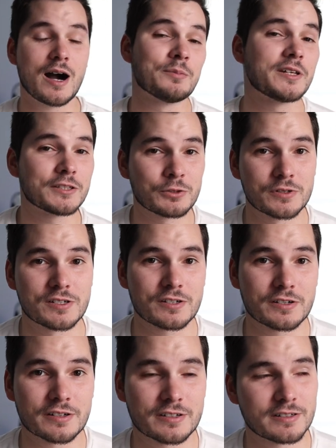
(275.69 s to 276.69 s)
I'm not Tony
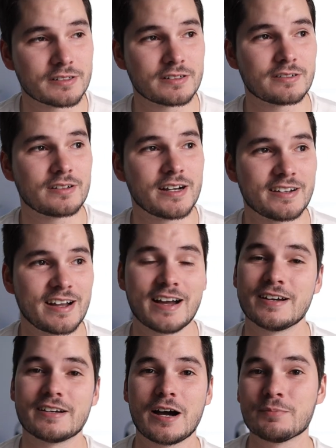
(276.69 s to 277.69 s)
Stark.
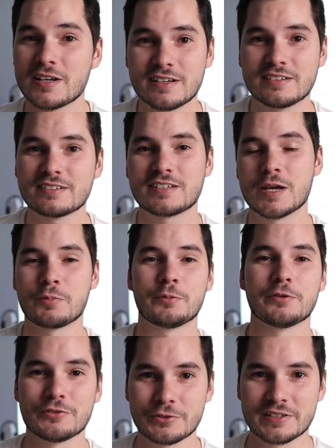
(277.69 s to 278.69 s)
I'm not
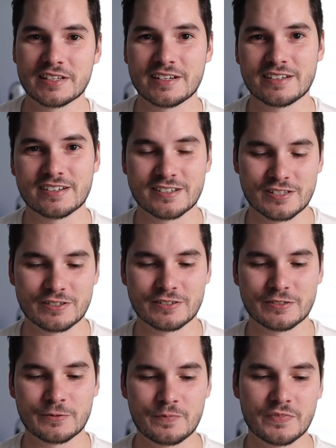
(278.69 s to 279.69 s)
capable of doing that. And
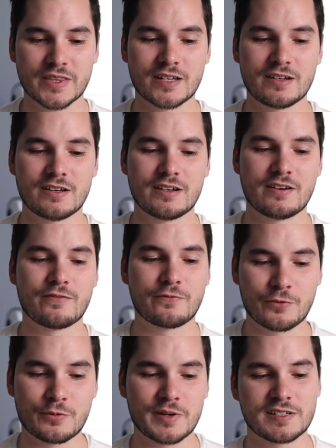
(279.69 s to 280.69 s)
so,
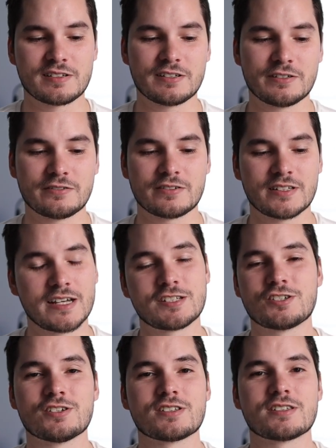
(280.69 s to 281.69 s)
for myself,
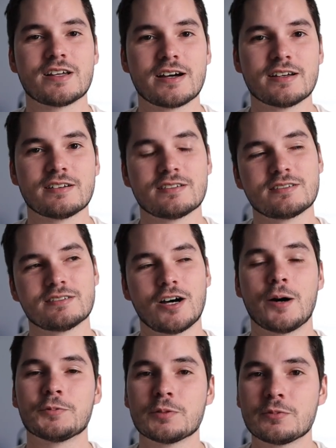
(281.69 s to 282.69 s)
that's just not
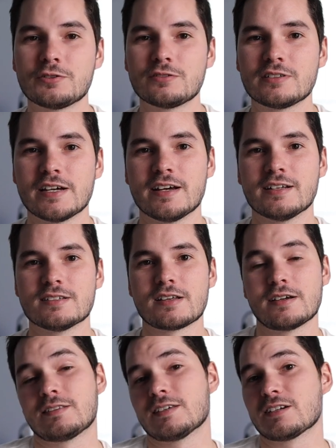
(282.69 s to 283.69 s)
optimal, and
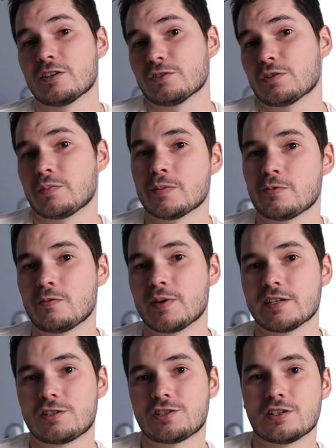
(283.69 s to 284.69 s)
I think other people
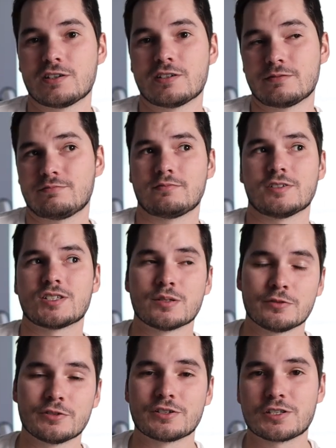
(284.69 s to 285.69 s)
might share a
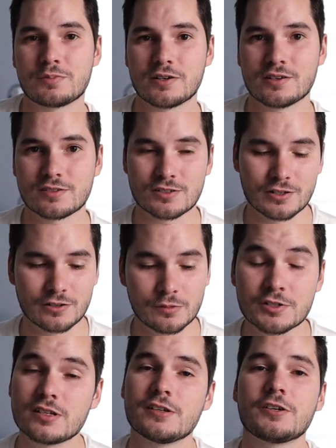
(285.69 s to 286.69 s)
similar experience. So
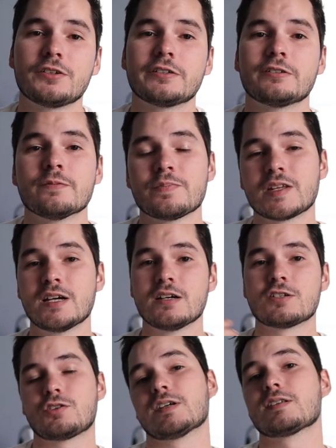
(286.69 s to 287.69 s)
I'm just letting y'all know,
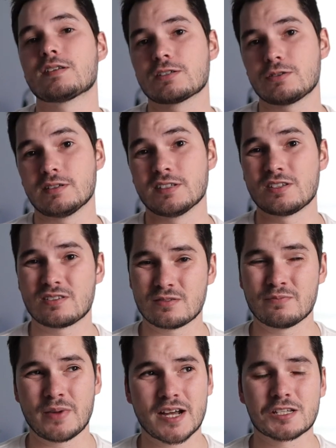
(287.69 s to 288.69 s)
try to stick to at
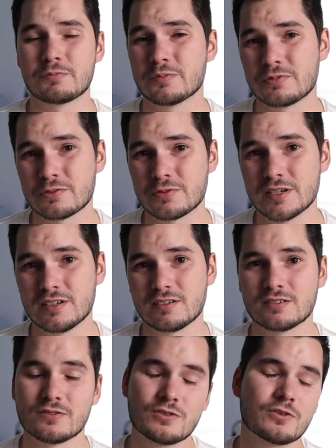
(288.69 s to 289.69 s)
least maximum 3.
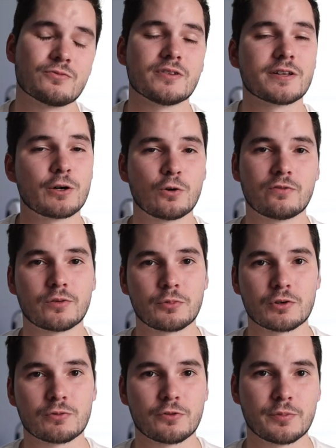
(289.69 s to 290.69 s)
Don't really go
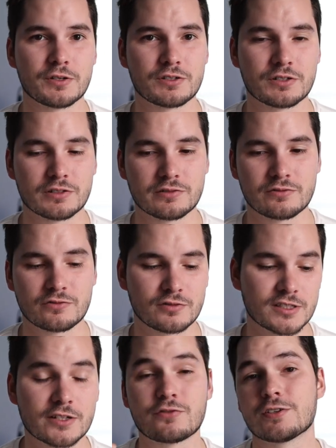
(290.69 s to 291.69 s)
overboard with a bunch of
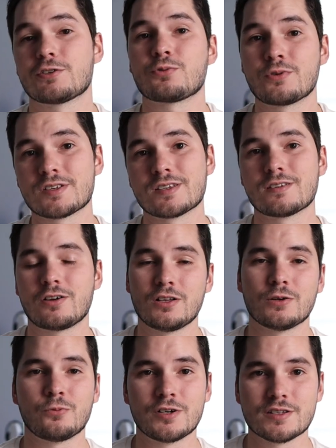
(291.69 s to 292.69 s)
different sources
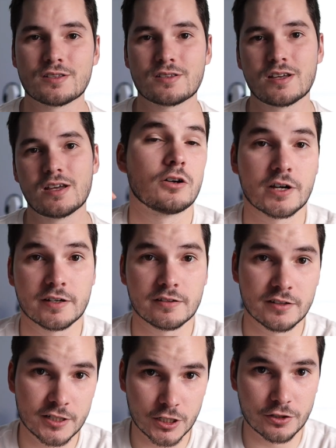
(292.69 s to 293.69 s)
all at once.
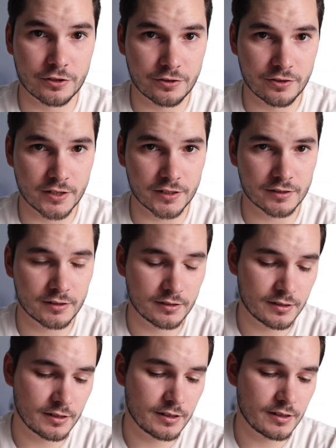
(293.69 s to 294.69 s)
Okay, the other thing,
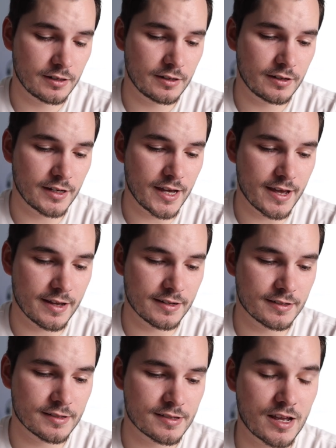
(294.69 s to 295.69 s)

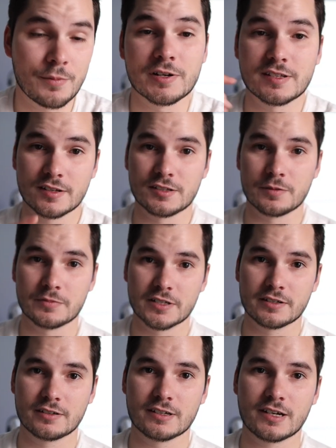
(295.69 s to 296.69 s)
and I'm gonna say
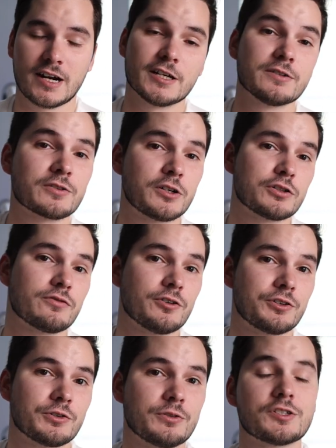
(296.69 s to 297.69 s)
something kind of
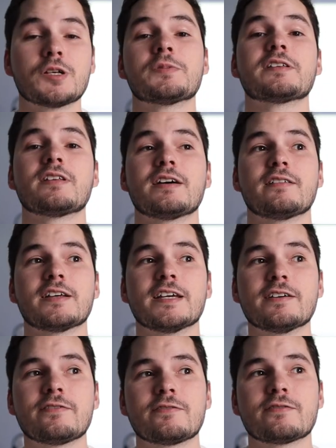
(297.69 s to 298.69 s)
controversial, something that
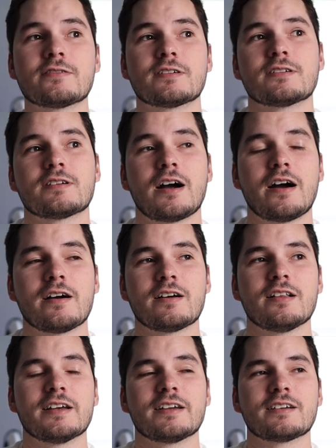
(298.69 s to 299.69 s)
if
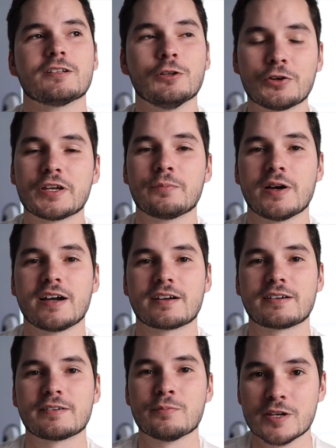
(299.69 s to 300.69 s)
like looking
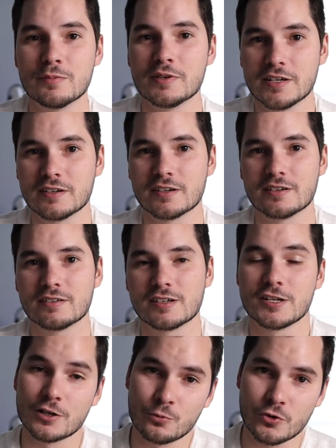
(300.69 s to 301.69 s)
back, me being in
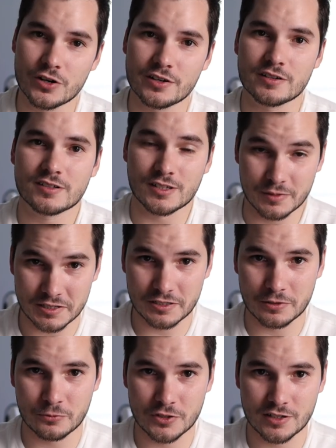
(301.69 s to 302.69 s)
year one,
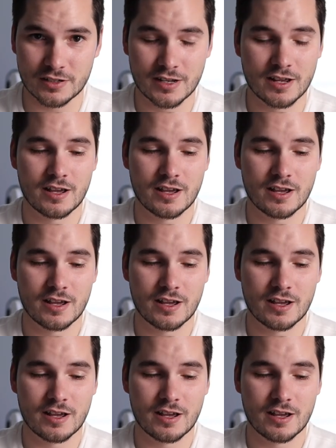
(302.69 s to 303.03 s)
semester one,